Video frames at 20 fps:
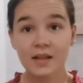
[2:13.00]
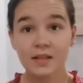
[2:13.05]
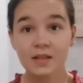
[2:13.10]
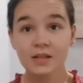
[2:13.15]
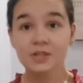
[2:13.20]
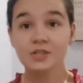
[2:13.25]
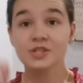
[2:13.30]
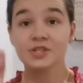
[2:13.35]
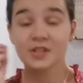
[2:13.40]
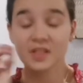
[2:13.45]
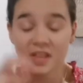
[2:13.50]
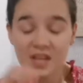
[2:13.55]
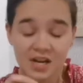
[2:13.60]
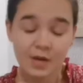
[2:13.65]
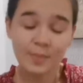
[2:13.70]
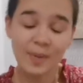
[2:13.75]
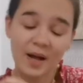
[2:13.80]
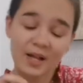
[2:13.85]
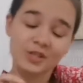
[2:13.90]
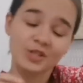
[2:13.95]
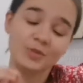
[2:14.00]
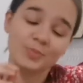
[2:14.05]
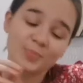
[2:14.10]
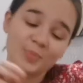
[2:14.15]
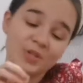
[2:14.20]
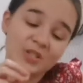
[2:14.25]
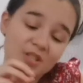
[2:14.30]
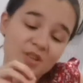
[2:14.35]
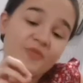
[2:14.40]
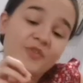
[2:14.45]
this thing about
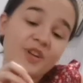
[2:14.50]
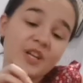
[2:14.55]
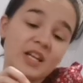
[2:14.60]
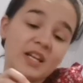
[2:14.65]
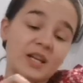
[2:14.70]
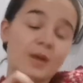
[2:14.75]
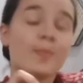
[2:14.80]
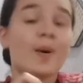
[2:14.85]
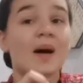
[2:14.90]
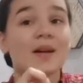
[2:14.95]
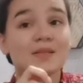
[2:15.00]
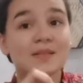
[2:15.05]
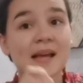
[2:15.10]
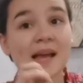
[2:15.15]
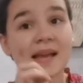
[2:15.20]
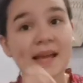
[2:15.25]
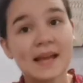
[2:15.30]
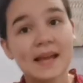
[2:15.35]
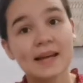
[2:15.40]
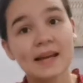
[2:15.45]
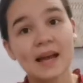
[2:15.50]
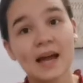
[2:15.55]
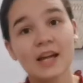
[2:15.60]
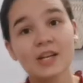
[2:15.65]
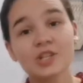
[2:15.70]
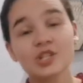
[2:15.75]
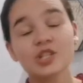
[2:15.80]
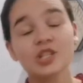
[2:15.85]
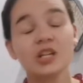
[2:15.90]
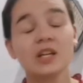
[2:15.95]
specifically about taking
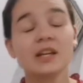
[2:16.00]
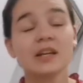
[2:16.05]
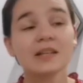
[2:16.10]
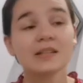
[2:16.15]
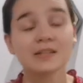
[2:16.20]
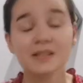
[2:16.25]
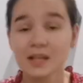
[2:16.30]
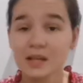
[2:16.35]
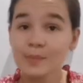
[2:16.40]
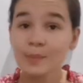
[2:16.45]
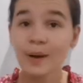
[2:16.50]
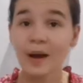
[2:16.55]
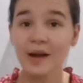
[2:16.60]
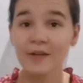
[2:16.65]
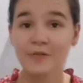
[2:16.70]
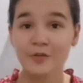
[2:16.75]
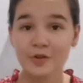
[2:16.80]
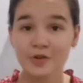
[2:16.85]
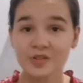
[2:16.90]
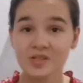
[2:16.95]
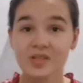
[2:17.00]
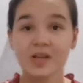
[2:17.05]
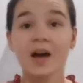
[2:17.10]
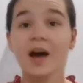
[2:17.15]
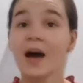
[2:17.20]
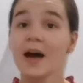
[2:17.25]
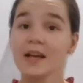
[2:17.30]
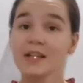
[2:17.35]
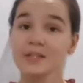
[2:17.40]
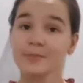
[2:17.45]
lunch is in my first year
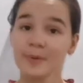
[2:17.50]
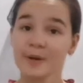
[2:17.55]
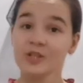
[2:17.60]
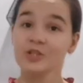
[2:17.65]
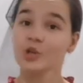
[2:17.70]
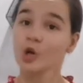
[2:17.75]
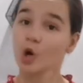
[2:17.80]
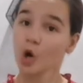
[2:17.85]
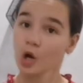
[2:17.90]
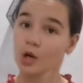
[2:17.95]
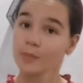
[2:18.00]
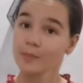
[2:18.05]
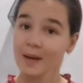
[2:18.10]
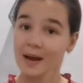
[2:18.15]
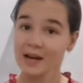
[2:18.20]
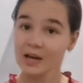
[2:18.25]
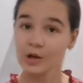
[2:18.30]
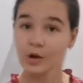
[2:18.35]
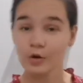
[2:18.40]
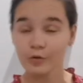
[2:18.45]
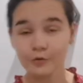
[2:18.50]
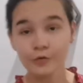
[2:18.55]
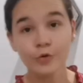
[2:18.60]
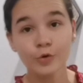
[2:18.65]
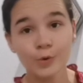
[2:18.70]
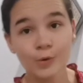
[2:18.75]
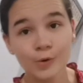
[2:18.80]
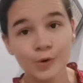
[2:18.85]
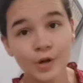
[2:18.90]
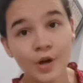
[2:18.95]
I spent a lot of money on
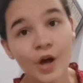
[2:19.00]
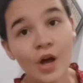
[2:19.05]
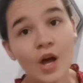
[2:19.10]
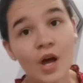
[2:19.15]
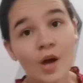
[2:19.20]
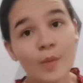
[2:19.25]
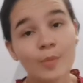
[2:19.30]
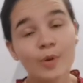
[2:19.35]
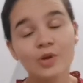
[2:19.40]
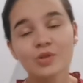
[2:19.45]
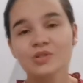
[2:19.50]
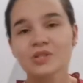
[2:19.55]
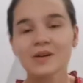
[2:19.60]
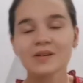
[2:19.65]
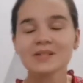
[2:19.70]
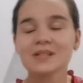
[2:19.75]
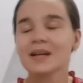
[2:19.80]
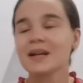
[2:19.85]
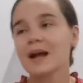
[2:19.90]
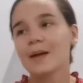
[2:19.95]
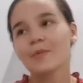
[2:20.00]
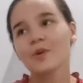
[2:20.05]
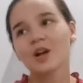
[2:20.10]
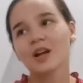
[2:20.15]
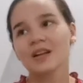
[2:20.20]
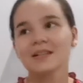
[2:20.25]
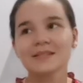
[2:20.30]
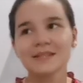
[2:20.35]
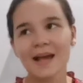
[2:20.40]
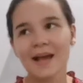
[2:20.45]
food because I was like, I'm not
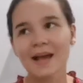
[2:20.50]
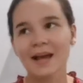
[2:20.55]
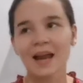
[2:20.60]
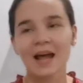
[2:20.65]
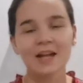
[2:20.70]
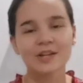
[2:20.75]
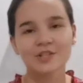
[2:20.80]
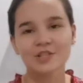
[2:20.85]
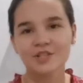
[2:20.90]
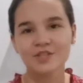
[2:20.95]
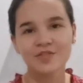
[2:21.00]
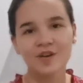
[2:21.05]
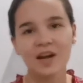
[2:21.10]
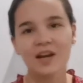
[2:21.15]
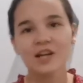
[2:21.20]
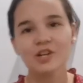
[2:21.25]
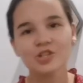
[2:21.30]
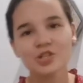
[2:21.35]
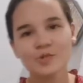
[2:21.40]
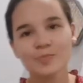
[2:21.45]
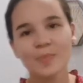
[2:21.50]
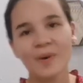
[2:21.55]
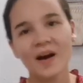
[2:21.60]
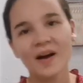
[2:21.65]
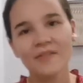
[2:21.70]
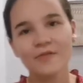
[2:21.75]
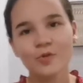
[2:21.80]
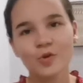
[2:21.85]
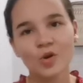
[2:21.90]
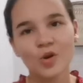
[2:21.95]
going to take lunch, it's fine, I'll just
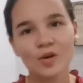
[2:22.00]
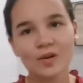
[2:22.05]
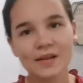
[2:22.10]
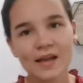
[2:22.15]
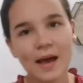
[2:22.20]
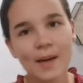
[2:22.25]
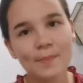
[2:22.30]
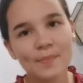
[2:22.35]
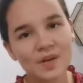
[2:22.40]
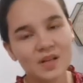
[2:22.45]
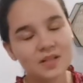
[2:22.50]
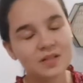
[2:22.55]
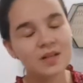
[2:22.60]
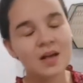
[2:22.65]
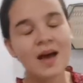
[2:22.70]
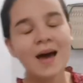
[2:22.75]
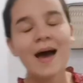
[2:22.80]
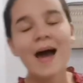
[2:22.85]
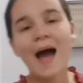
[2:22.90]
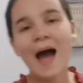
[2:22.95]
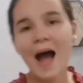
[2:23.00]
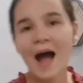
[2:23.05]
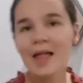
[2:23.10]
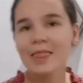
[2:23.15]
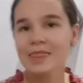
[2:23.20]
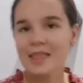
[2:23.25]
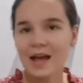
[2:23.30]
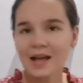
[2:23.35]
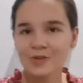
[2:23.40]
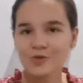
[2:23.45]
buy food on campus.
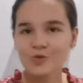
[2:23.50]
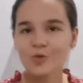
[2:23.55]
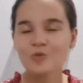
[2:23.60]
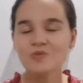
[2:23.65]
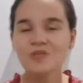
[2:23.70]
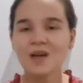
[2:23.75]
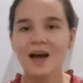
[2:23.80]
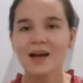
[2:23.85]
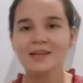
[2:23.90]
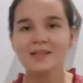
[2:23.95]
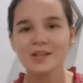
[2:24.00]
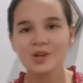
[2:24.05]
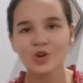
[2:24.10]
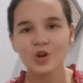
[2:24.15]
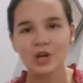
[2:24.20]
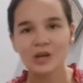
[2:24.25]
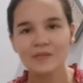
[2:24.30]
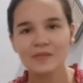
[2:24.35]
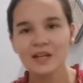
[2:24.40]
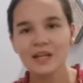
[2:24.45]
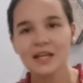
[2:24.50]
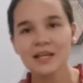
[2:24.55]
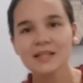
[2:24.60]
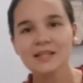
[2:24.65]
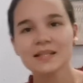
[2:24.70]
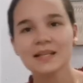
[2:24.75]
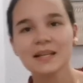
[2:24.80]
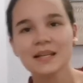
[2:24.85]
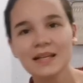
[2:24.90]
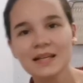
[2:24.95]
And that's all nice and
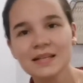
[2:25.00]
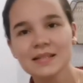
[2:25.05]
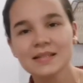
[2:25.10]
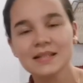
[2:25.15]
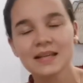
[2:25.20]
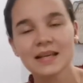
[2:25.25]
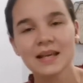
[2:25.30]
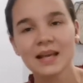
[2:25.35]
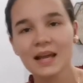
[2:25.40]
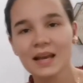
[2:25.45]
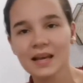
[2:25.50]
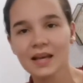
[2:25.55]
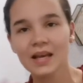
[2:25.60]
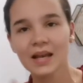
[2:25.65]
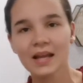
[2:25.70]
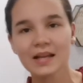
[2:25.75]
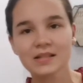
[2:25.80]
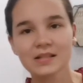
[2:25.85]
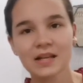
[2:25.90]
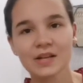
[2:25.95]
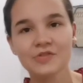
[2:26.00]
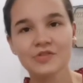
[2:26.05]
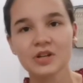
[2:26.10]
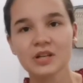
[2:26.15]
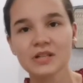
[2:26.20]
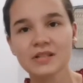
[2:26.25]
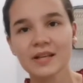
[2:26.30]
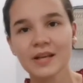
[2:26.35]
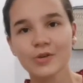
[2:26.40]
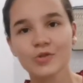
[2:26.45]
convenient and easy and
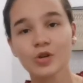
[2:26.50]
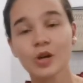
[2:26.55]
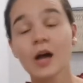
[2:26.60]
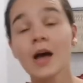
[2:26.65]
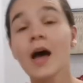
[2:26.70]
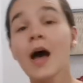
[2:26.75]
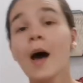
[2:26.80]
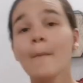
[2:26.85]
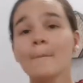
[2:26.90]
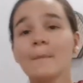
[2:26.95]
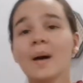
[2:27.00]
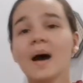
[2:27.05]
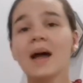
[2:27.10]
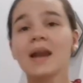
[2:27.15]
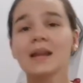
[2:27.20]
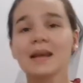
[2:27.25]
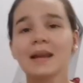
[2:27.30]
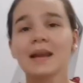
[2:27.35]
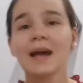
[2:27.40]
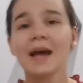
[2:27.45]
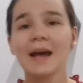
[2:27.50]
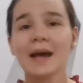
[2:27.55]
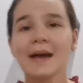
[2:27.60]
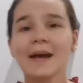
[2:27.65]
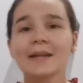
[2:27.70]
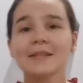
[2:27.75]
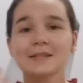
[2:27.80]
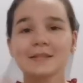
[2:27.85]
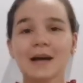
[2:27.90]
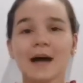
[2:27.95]
etc, but it
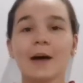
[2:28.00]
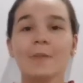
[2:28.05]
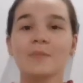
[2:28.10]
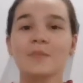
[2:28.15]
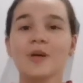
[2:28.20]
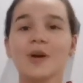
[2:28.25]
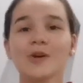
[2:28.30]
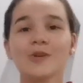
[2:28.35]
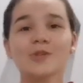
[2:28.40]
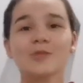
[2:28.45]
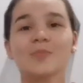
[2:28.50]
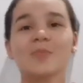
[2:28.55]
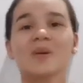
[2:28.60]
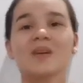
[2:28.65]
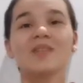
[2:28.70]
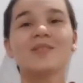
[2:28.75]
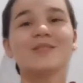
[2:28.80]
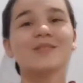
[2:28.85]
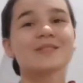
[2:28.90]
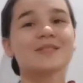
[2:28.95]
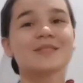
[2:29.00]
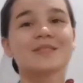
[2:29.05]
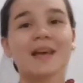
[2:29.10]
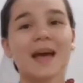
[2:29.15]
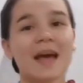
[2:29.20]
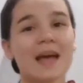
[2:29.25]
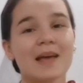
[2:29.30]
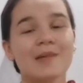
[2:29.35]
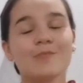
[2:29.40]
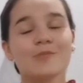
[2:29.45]
adds up. Those bills
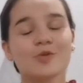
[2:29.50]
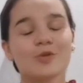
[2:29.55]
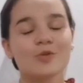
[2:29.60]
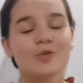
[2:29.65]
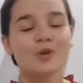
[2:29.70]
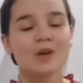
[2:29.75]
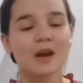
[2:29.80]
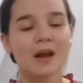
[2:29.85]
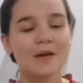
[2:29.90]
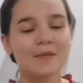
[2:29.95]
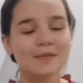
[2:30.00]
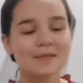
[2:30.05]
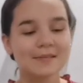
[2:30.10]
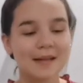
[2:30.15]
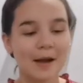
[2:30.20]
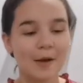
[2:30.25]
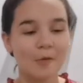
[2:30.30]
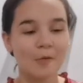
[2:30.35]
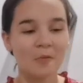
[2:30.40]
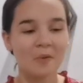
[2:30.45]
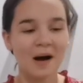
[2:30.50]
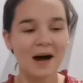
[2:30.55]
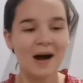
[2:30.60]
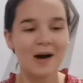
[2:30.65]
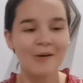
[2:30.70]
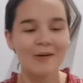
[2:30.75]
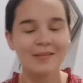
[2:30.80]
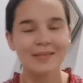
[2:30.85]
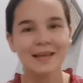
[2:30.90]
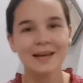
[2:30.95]
came through and I was like,
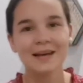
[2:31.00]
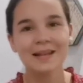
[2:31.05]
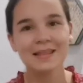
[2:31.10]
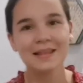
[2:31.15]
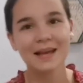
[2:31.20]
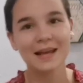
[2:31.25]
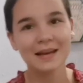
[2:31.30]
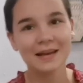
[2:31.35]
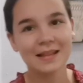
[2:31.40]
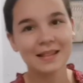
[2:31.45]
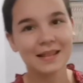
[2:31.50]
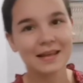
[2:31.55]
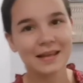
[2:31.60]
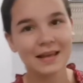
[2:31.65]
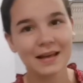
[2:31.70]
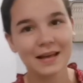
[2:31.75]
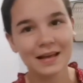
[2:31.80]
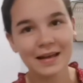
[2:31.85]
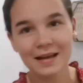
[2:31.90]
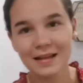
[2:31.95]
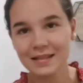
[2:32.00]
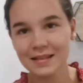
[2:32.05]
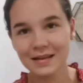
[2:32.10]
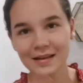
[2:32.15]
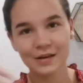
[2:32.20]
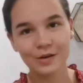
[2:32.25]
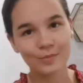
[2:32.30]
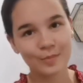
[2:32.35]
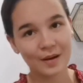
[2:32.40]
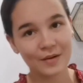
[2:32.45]
wow. And then at the end of the year, at the
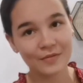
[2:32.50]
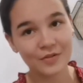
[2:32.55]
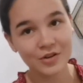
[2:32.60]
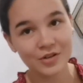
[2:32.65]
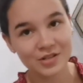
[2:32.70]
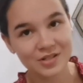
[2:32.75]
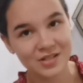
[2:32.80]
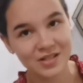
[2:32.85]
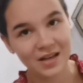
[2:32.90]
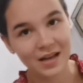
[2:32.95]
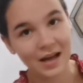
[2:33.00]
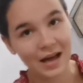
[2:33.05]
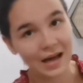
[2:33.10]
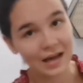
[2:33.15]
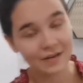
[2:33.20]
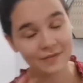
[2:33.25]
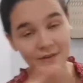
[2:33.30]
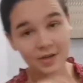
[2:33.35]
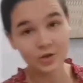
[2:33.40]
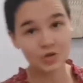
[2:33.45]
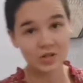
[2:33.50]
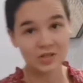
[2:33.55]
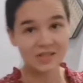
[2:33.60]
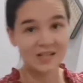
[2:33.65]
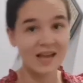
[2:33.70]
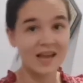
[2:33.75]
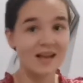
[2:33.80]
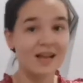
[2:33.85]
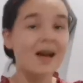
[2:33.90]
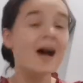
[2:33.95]
end of my first year, out of interest
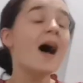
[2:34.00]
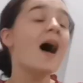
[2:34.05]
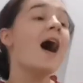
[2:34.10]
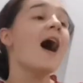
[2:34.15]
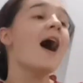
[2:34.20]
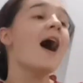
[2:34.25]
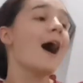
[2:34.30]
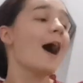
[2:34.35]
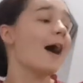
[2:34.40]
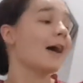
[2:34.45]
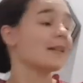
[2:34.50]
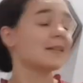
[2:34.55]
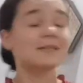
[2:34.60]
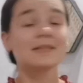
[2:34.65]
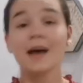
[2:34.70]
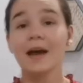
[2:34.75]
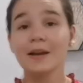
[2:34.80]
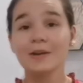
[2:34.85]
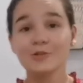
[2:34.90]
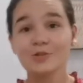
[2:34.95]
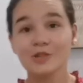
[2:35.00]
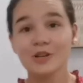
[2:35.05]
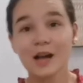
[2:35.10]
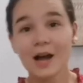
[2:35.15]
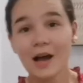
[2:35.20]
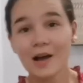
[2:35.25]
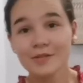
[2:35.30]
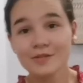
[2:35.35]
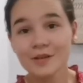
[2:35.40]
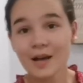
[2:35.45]
sake, I decided to
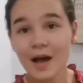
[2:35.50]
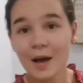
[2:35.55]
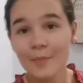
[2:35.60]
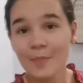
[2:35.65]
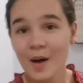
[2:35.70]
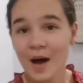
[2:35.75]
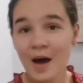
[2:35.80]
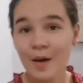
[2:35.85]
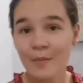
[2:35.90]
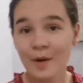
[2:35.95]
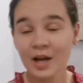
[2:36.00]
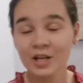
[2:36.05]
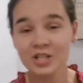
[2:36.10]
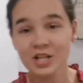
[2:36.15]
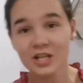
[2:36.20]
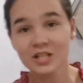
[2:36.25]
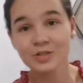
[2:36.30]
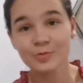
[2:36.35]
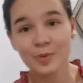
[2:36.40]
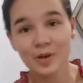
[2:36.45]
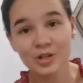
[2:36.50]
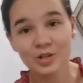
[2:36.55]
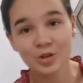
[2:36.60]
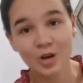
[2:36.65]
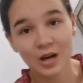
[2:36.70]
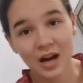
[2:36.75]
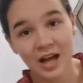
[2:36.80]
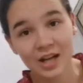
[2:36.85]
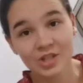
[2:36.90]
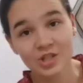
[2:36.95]
count up how much I spent
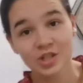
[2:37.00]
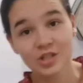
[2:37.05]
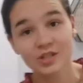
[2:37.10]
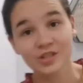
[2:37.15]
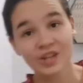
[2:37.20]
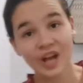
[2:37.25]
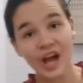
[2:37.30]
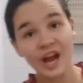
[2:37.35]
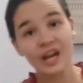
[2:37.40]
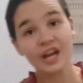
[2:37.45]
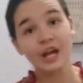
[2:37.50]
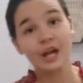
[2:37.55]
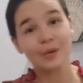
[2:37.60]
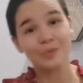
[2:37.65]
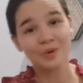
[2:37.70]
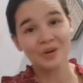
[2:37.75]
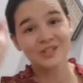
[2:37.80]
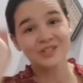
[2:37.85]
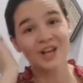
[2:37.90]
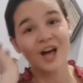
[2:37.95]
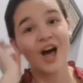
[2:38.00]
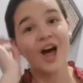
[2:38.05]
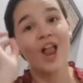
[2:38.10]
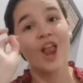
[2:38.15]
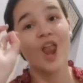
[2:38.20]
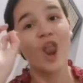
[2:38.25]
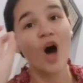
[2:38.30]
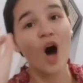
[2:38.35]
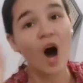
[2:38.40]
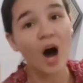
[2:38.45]
on lunches, and it was
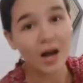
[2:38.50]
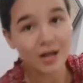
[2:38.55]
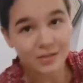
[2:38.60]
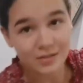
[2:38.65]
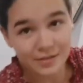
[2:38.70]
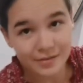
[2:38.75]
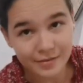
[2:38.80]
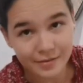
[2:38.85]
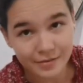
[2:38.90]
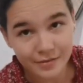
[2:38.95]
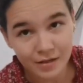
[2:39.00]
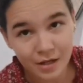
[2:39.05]
a lot.